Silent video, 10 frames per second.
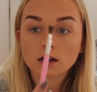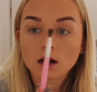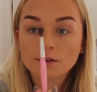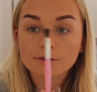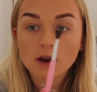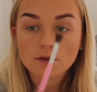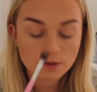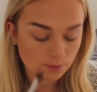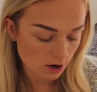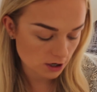kind of fluffy
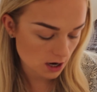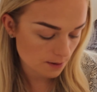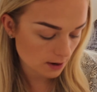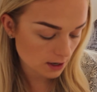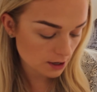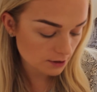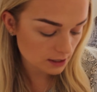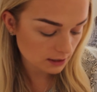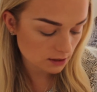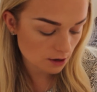brush, and I'm going to use
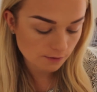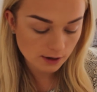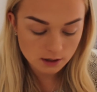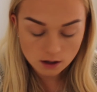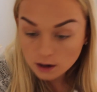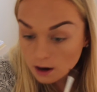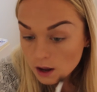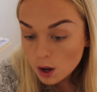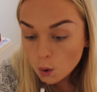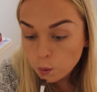that Snowflake colour,
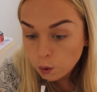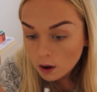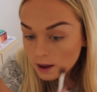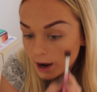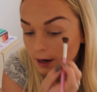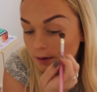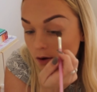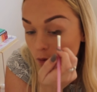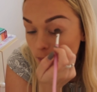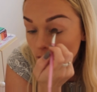and I'm going
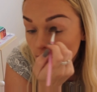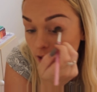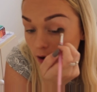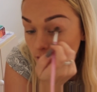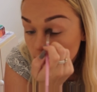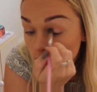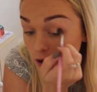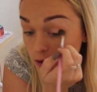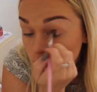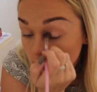to apply that over the
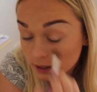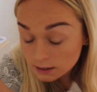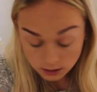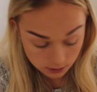whole lid